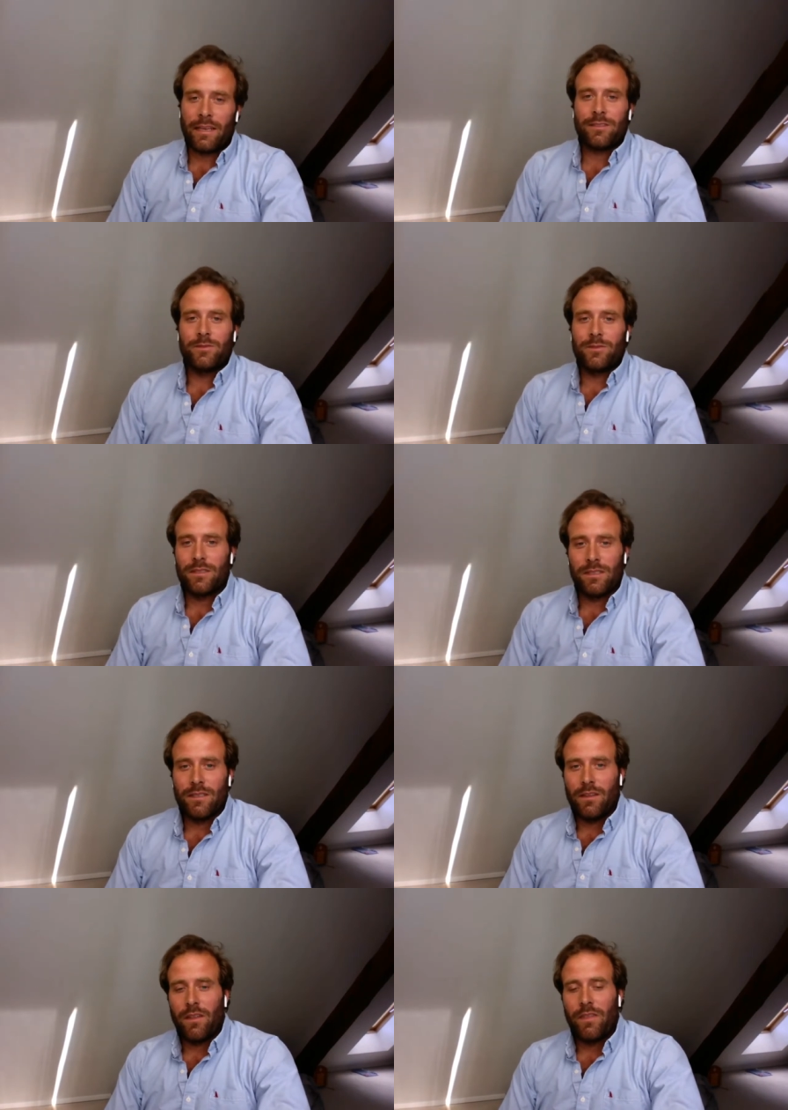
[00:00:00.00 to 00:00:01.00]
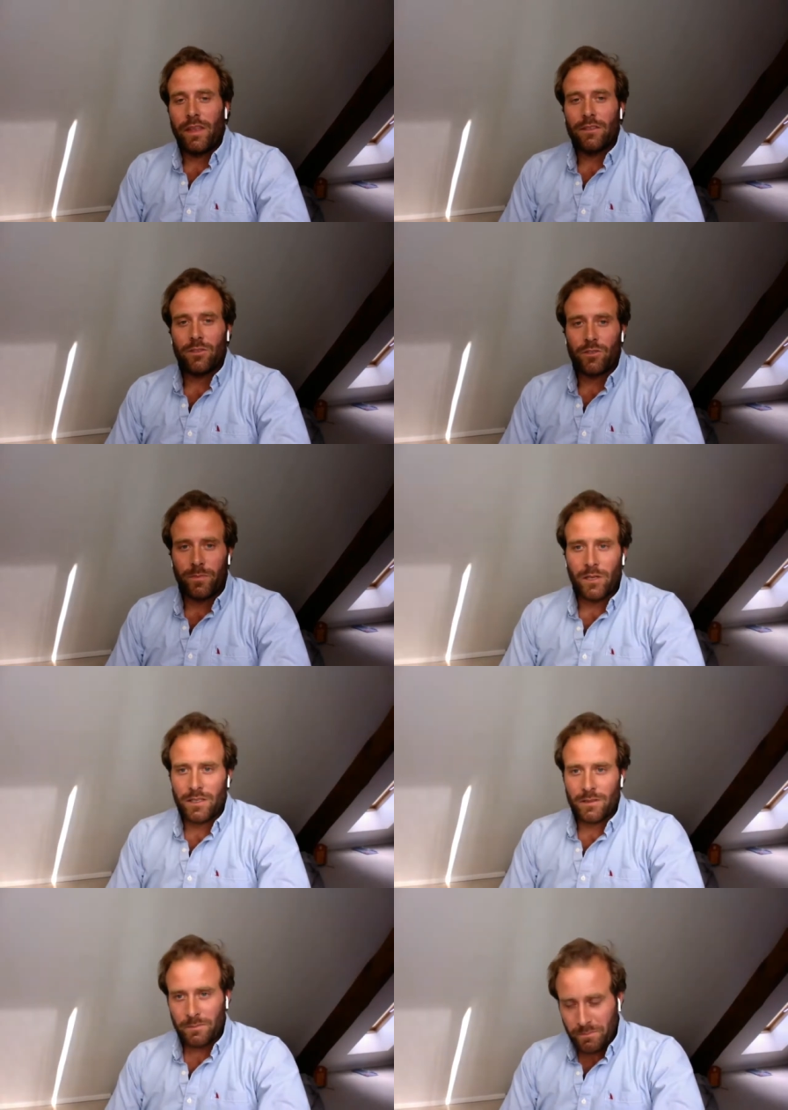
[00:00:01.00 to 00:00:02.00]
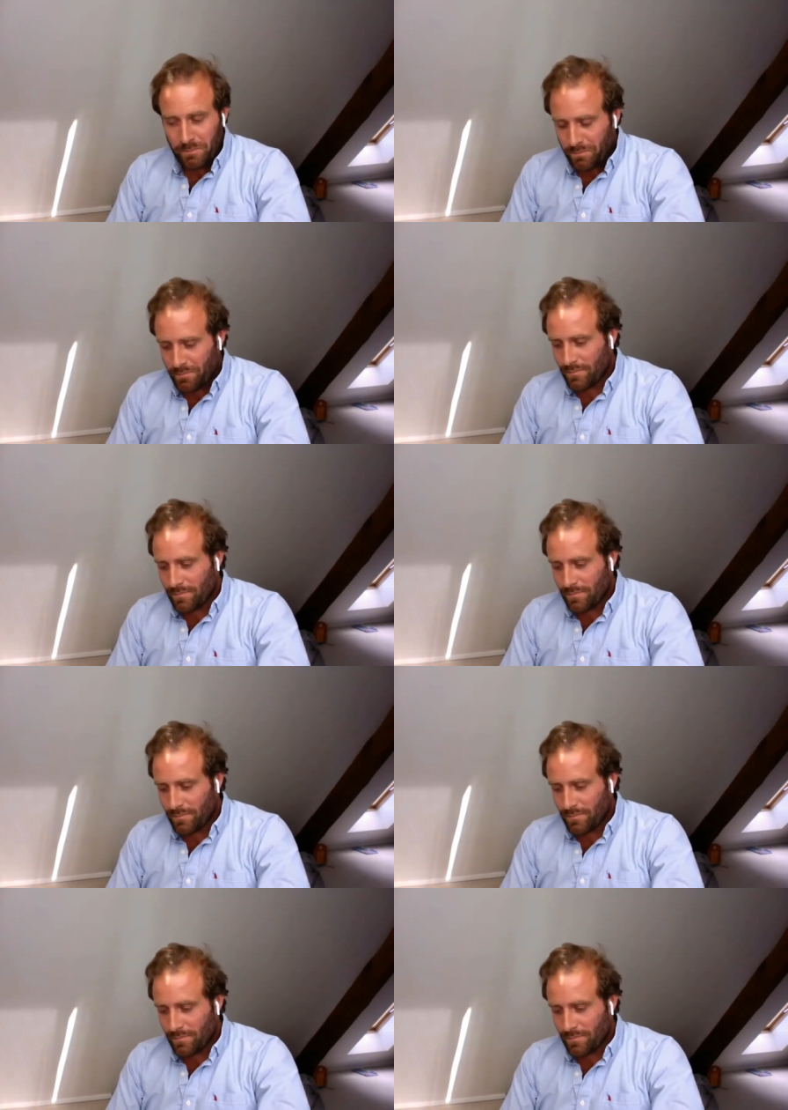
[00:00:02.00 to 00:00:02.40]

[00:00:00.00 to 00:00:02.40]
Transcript: next to the Danish border.